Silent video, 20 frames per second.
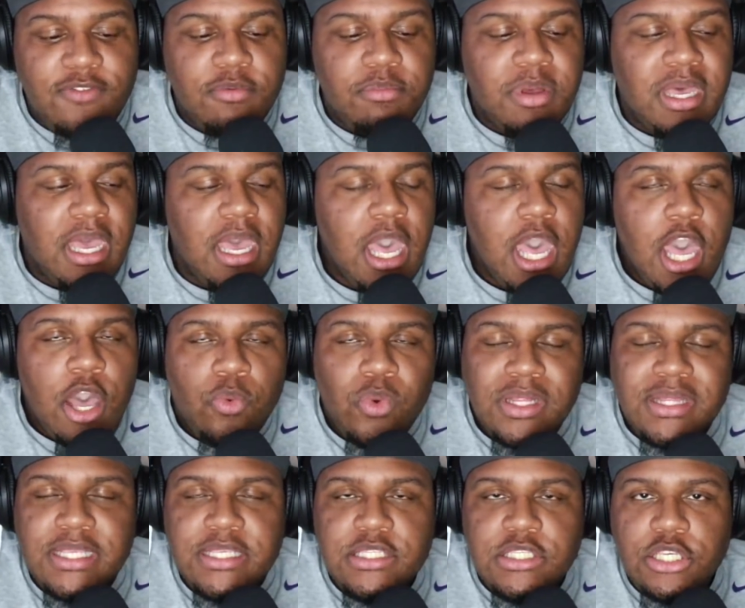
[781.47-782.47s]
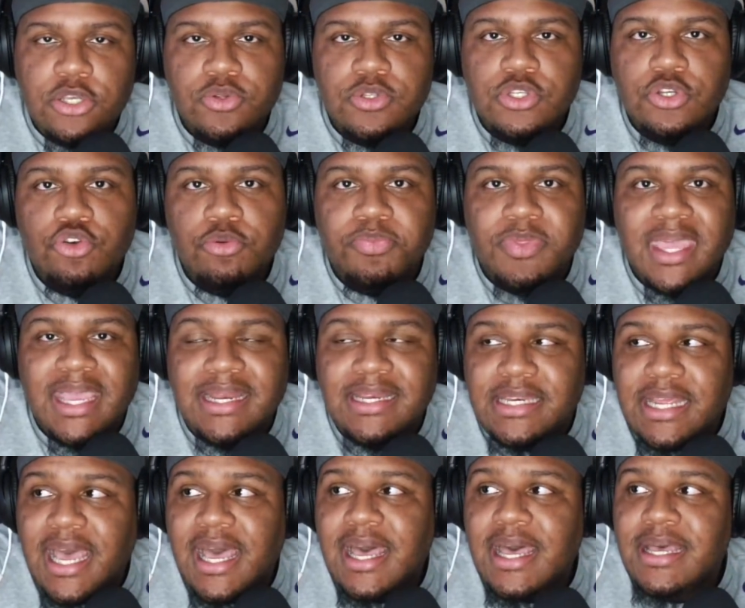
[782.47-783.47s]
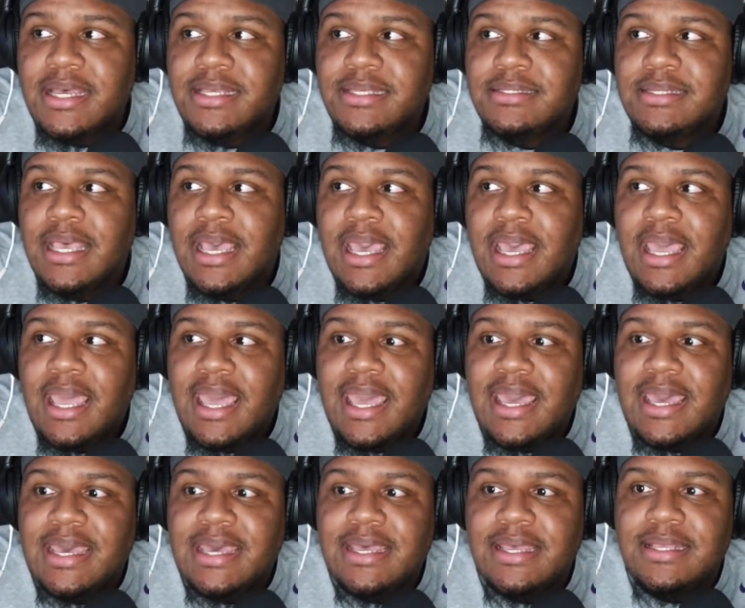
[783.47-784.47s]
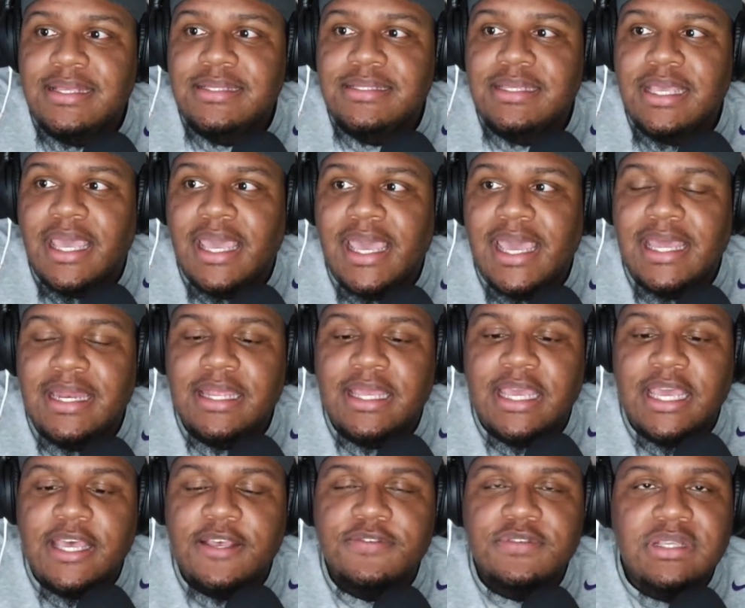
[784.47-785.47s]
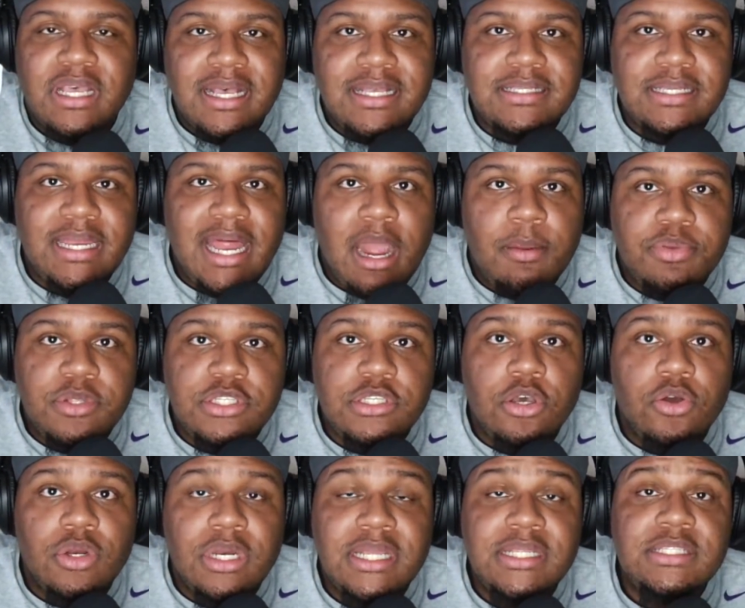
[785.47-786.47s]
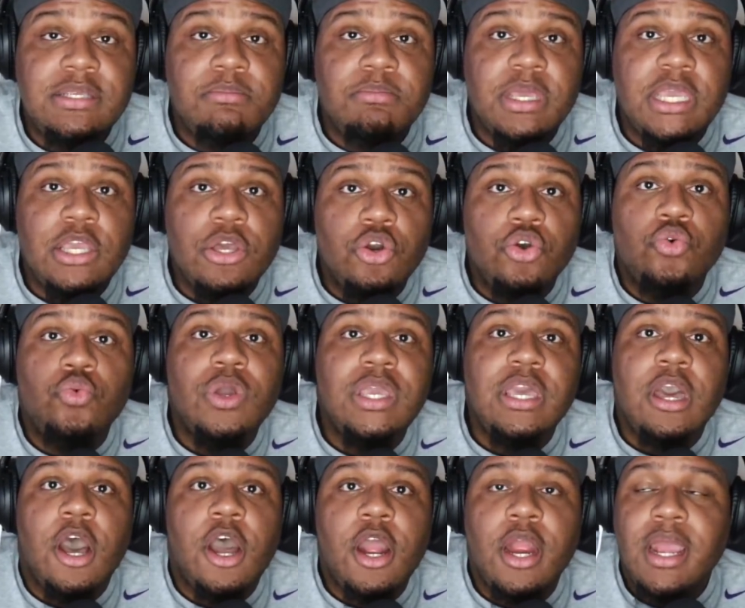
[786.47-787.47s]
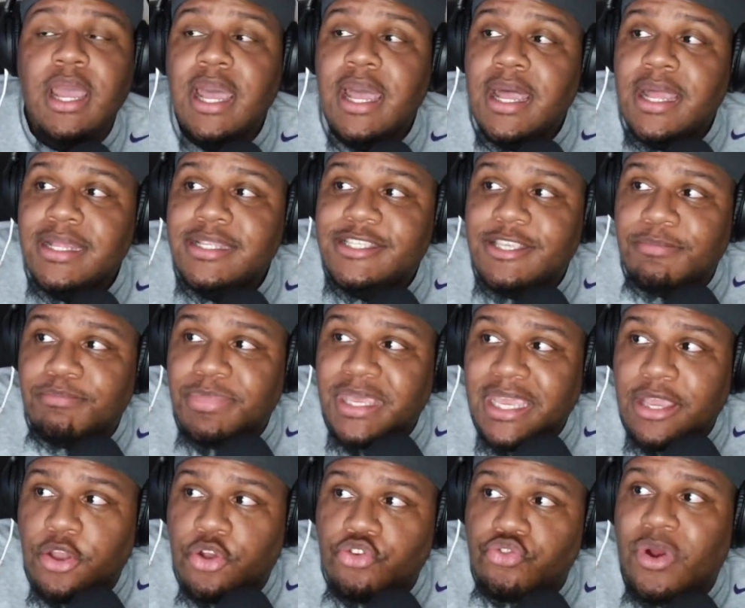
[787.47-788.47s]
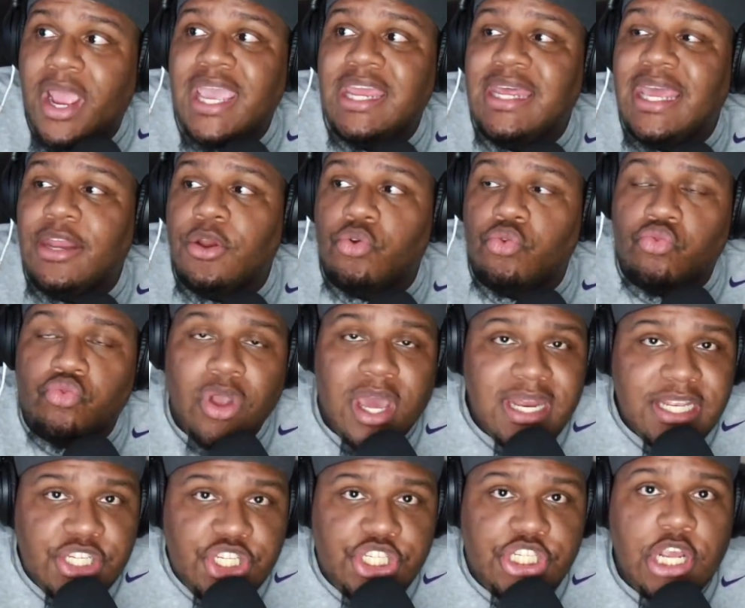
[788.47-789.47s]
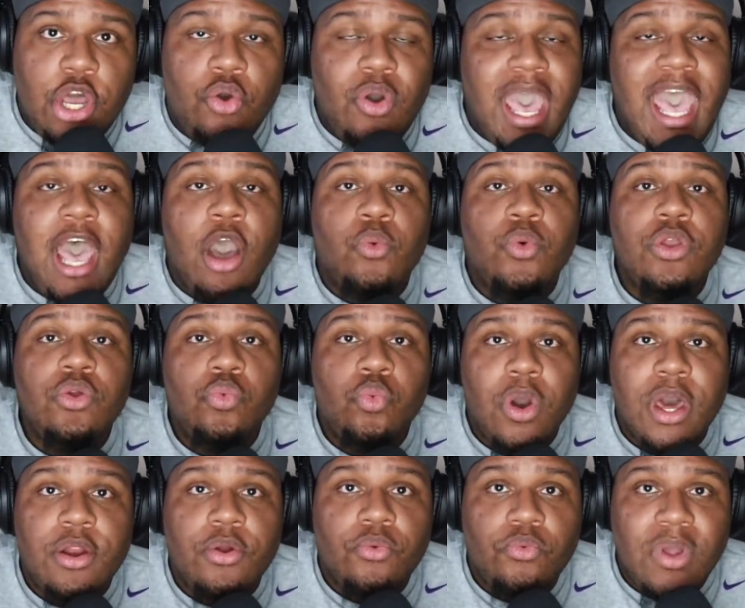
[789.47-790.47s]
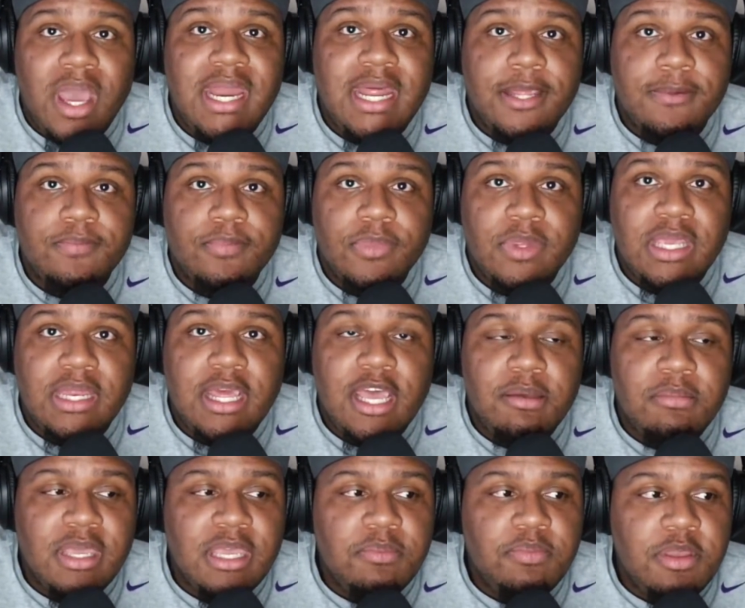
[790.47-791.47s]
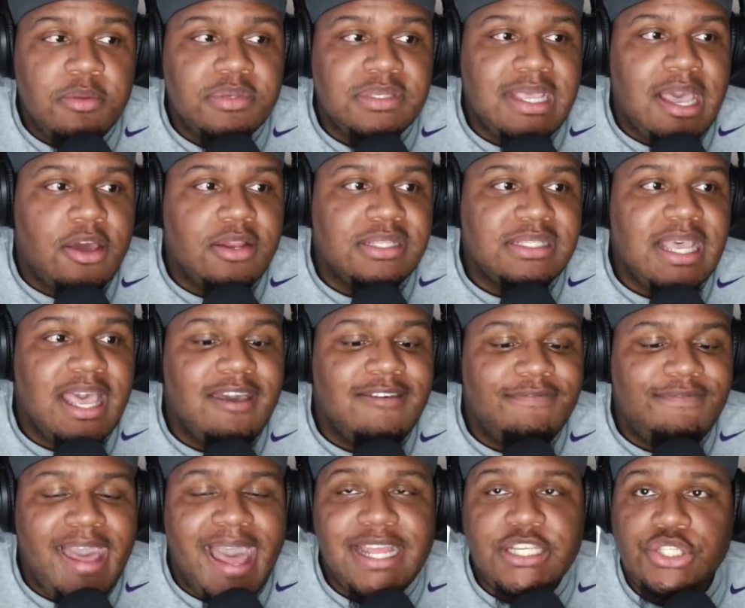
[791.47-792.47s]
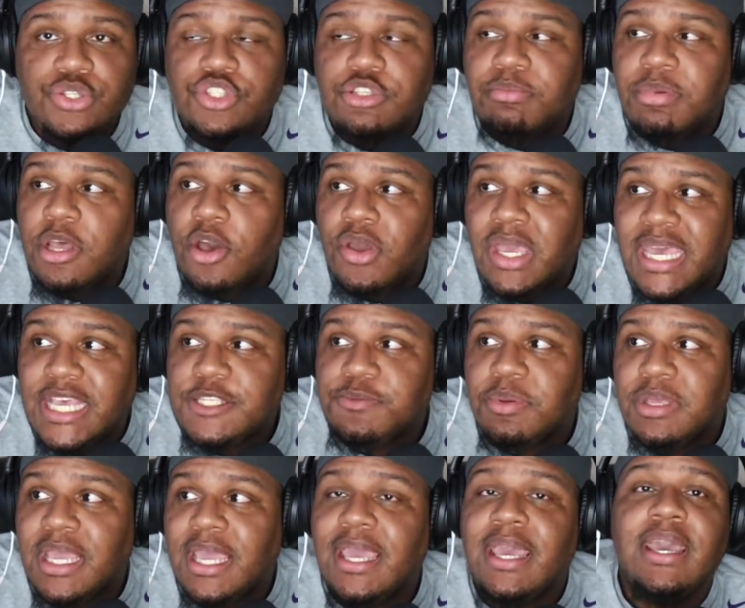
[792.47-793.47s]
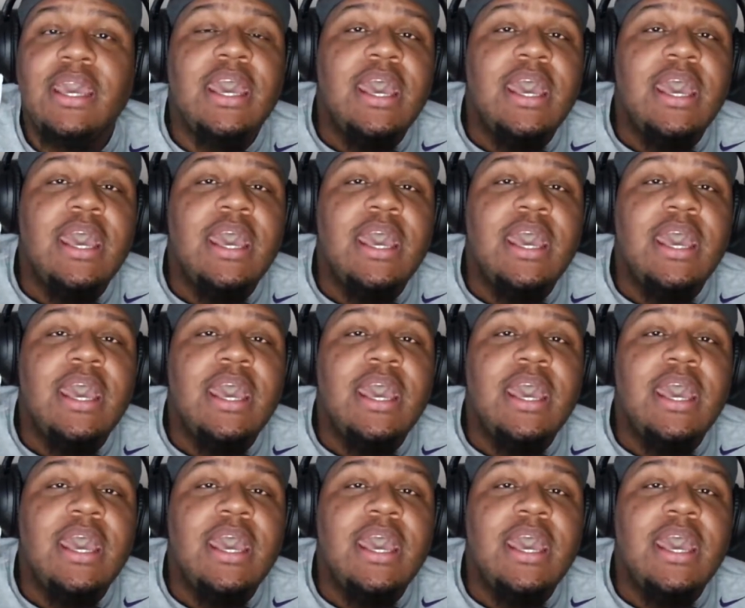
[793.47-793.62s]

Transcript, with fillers: But what this YouTube thing does is it gives us an opportunity to be who we are, to be great, and to run a show how we want to run it. You know what I mean? People say all the time, Vach, you should be on E S P N.